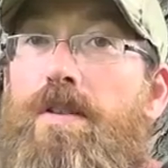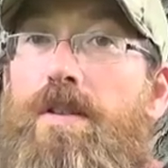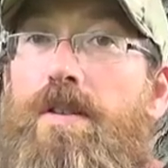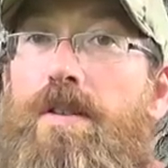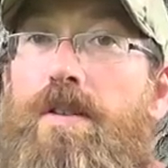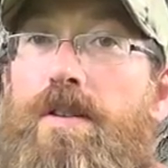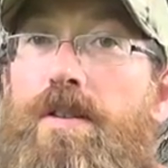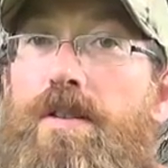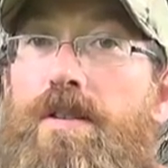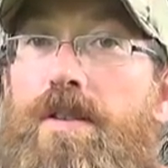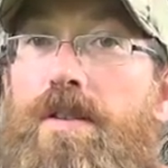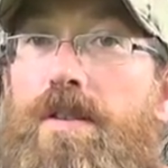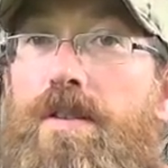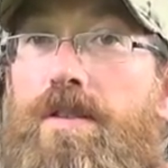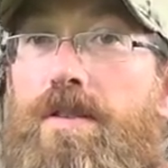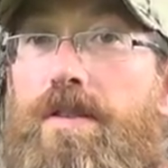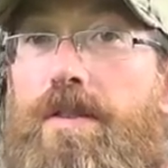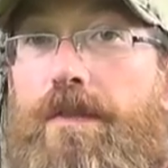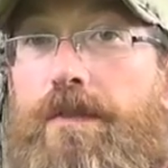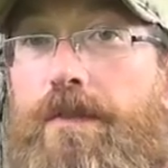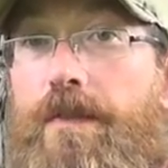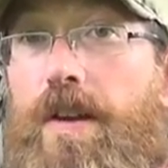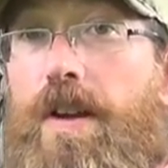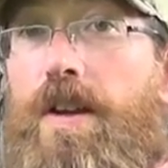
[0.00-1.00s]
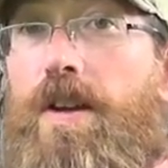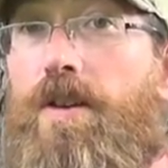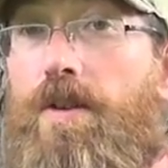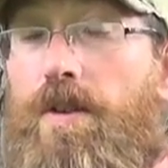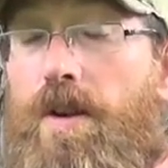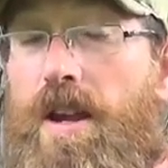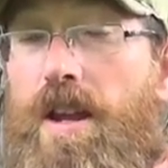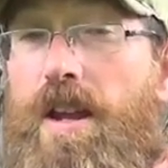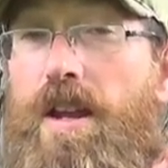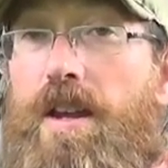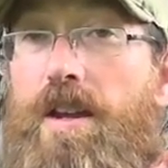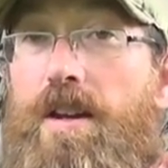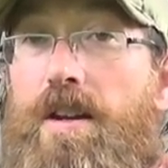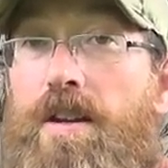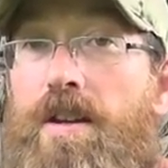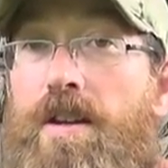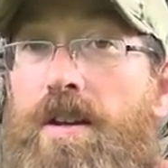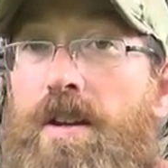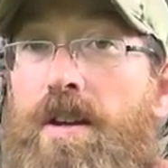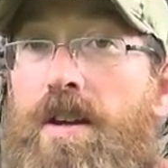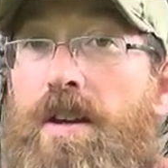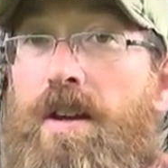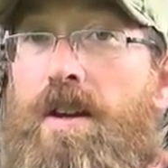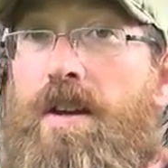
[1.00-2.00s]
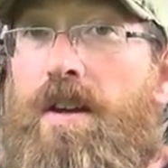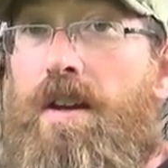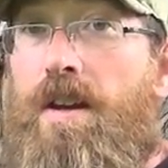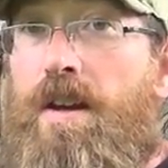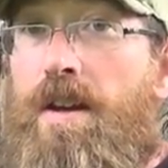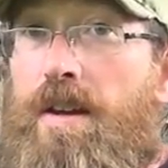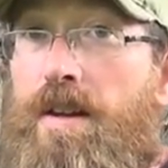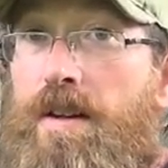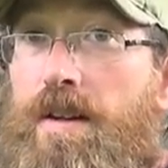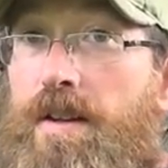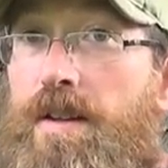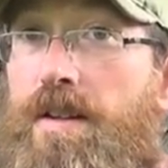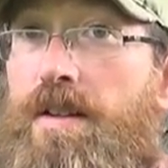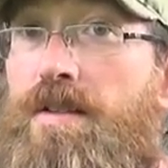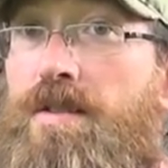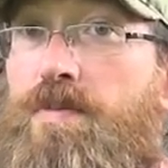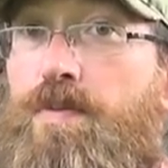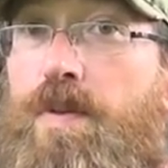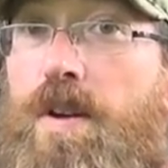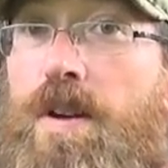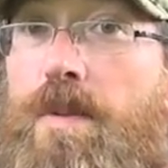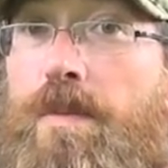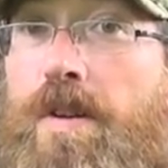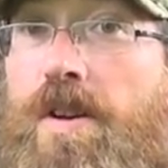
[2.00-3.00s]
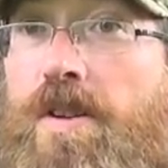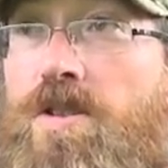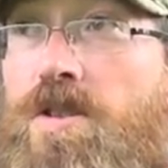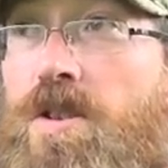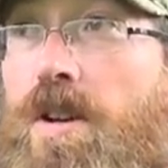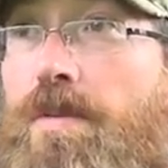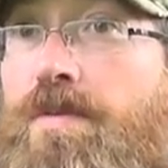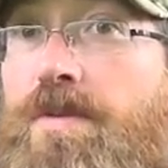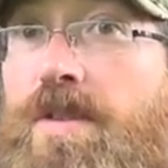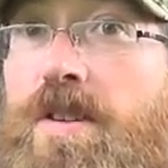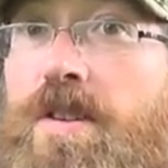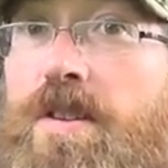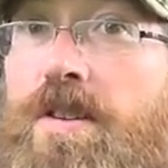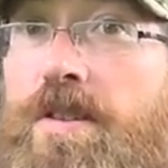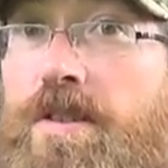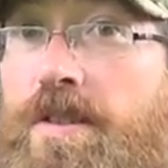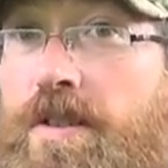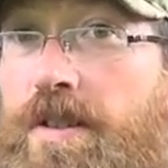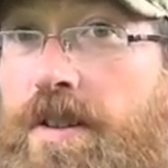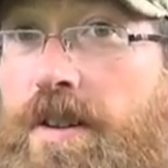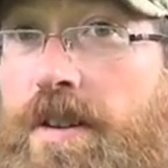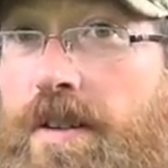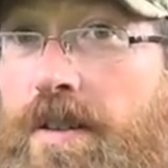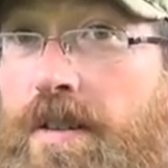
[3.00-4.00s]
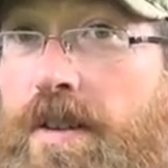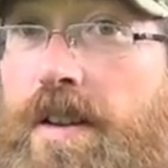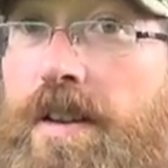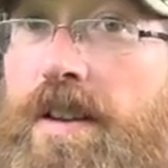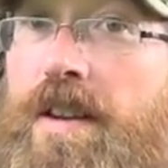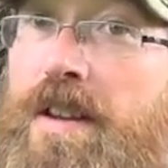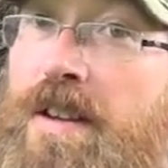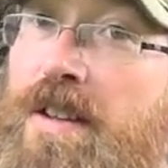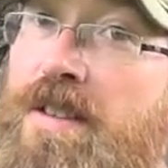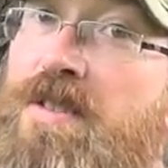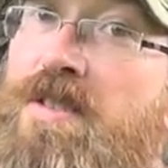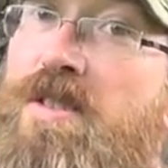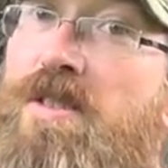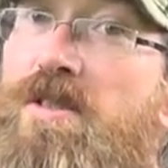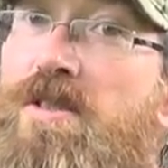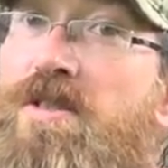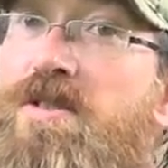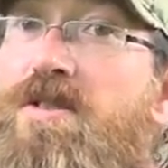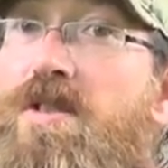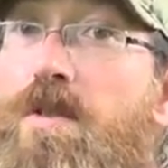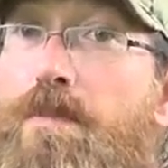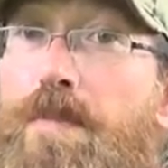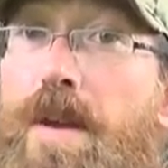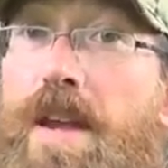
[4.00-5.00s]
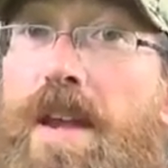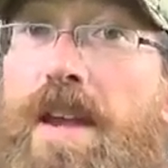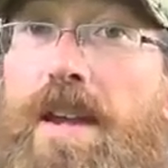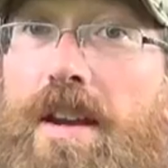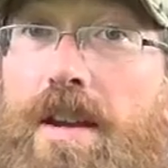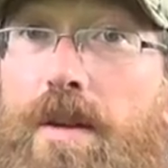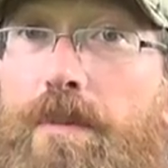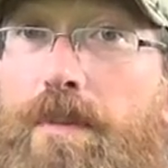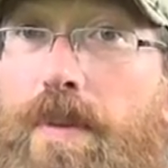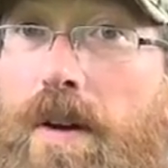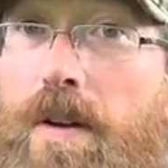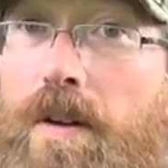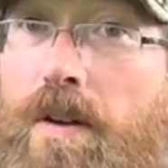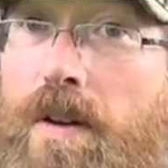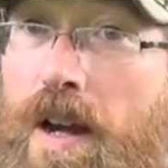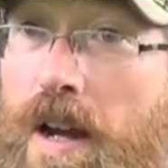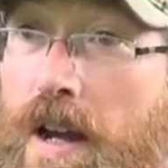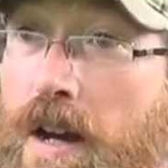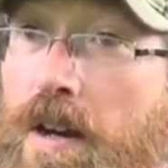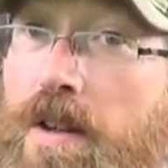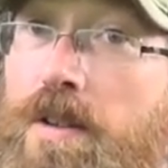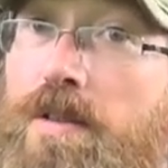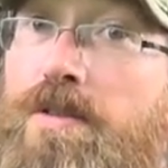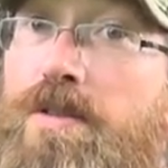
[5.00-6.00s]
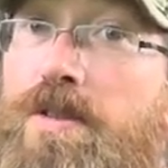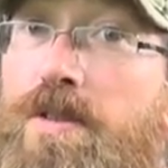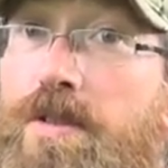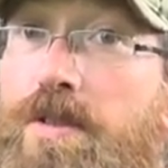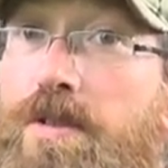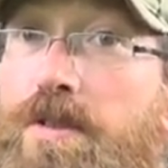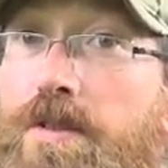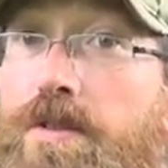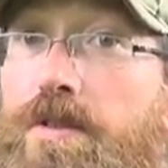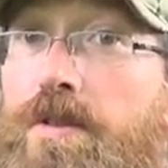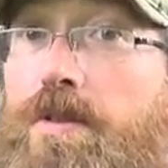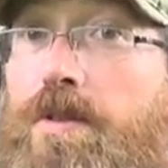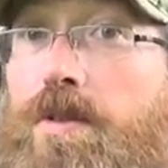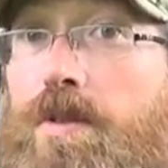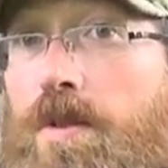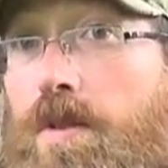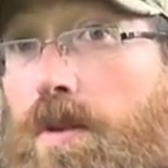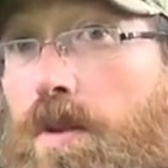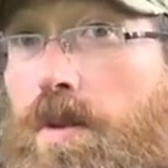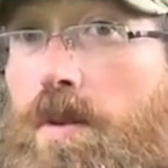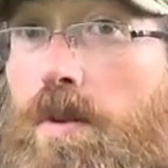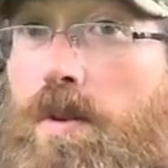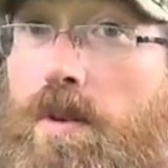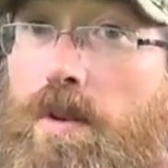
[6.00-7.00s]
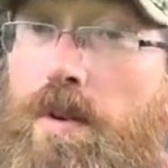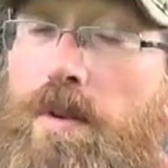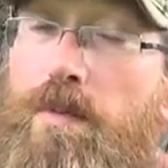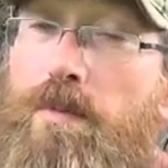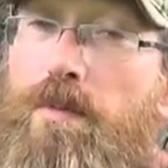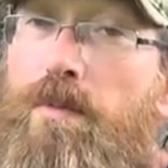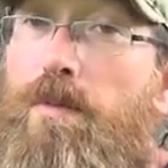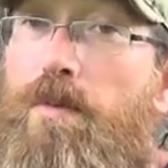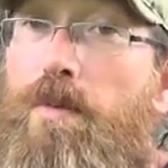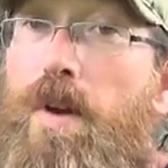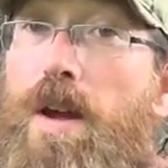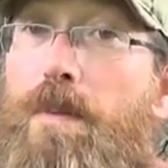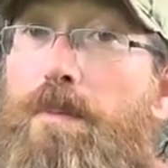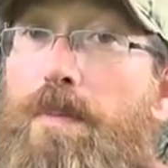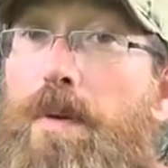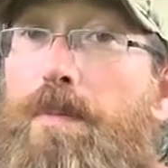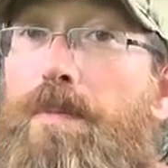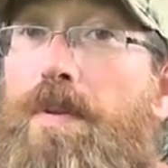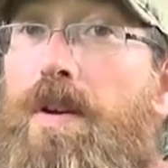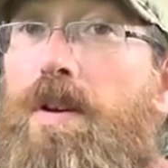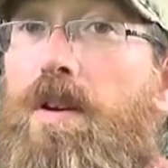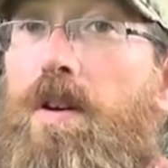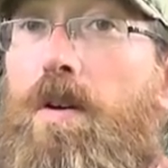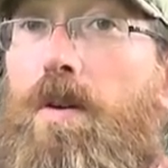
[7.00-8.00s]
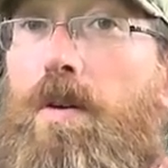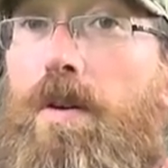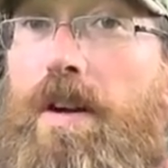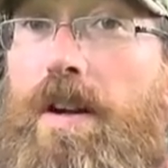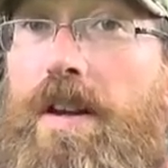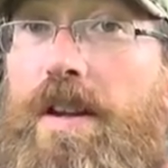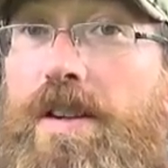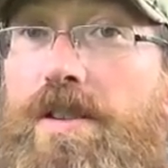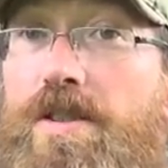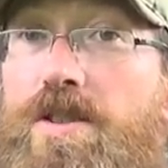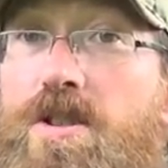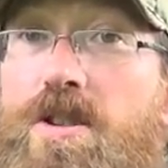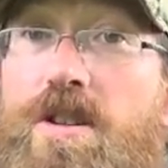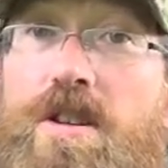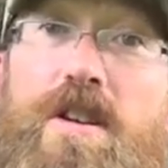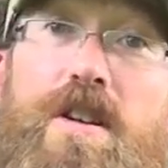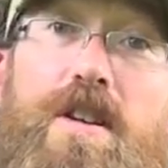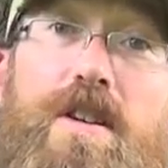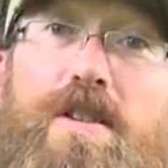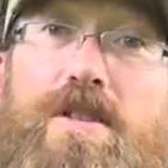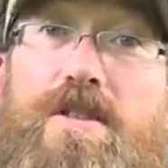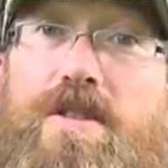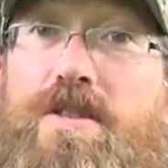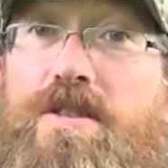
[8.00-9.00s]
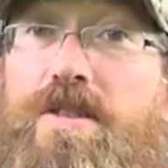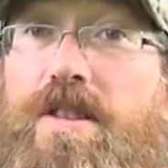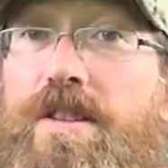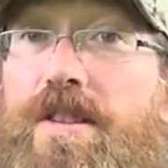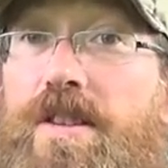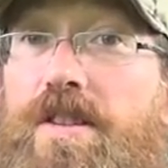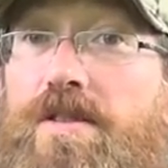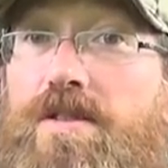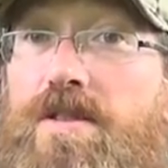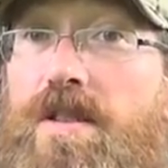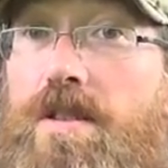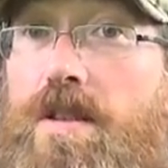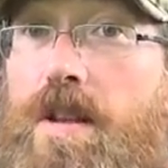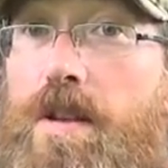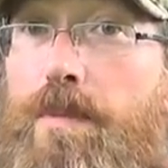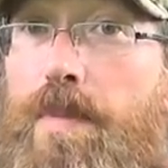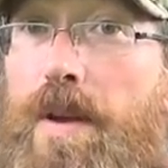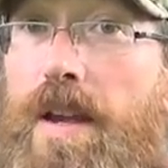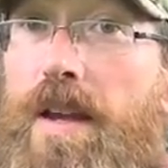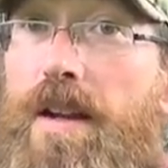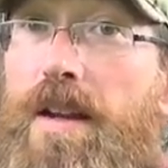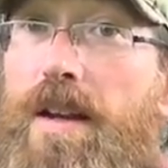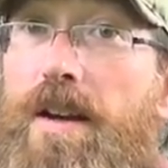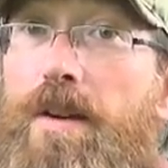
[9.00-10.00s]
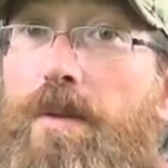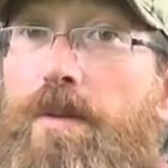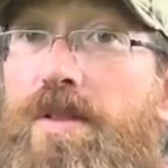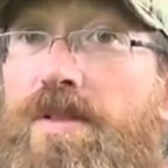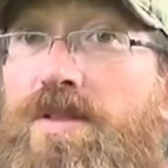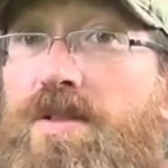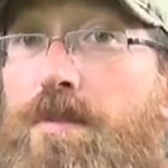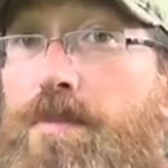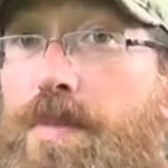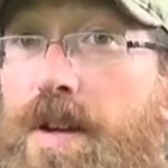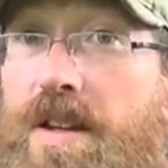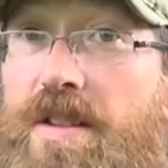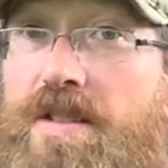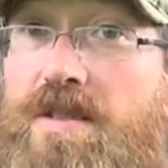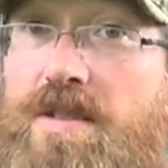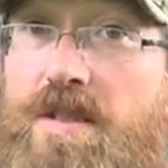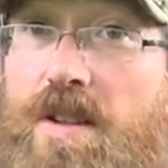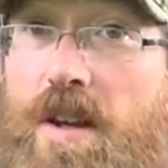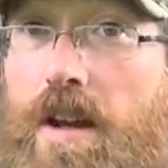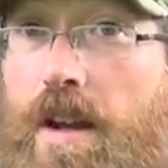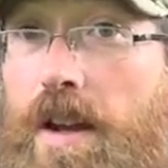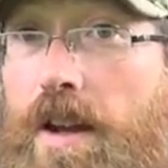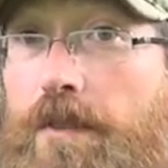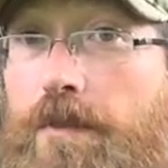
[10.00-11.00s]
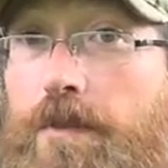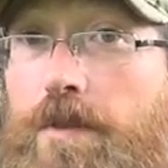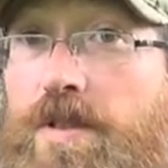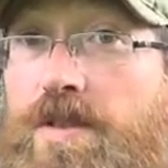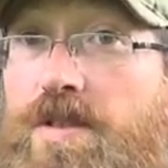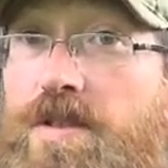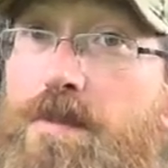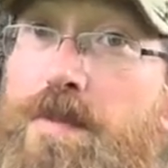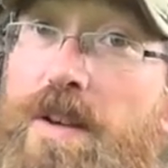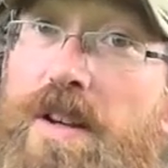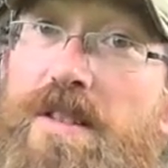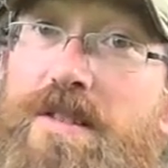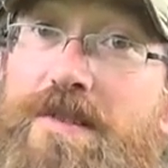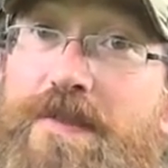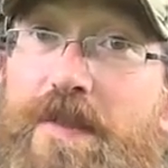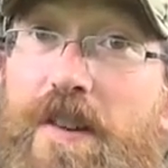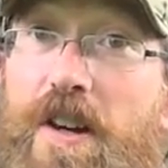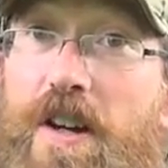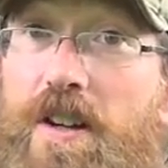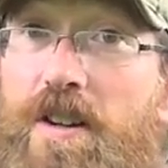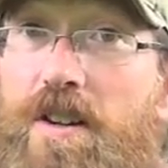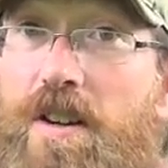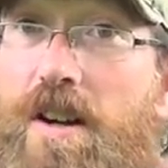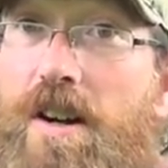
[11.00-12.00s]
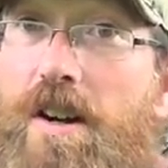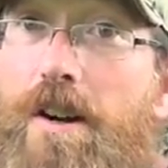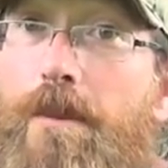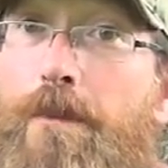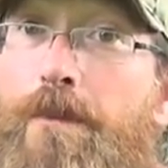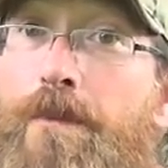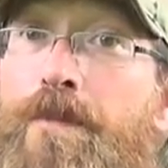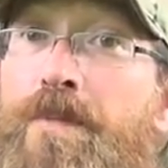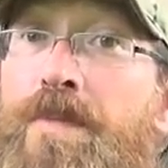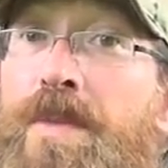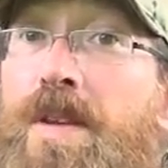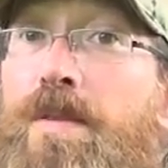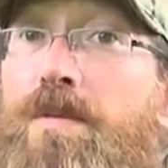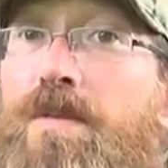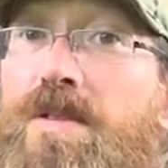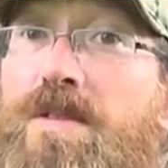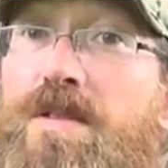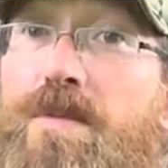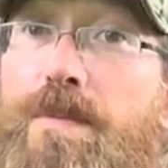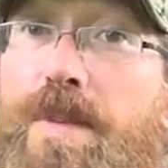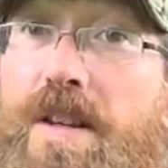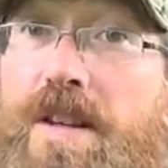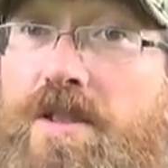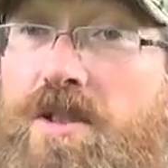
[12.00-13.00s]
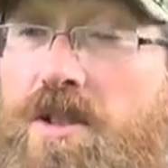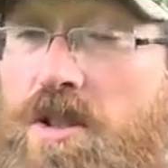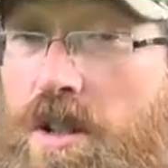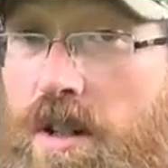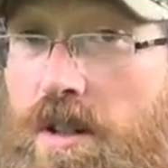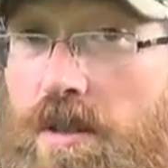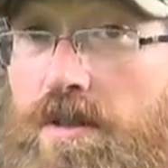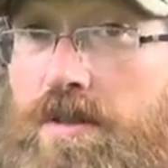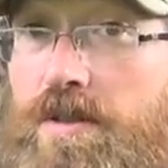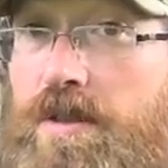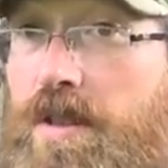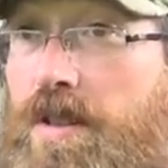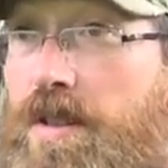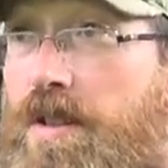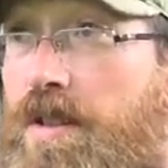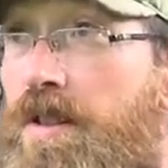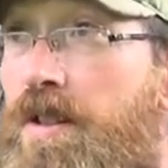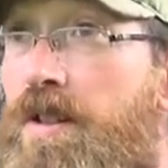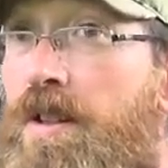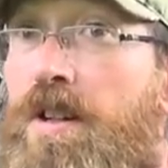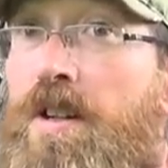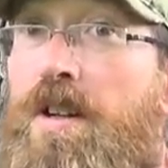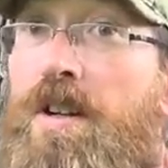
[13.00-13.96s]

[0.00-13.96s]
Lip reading: than the figure 8. It's pretty much up to you. And yes, there's debate about how to wrap up your cordage, just like there's a debate on what's the best knife, what's the best firearm, what's the best shelter.